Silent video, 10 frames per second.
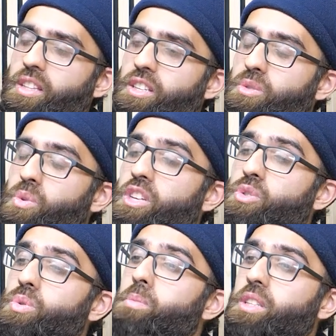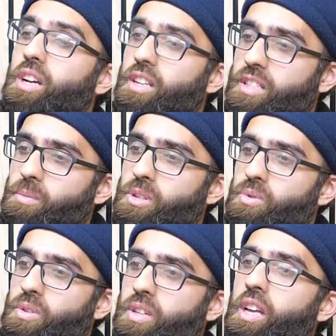This is where the issue with madkhals come
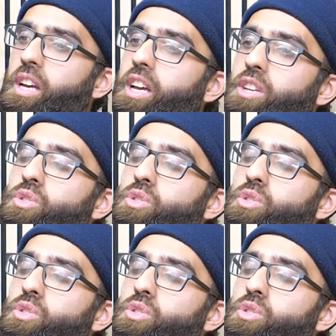into it. Can you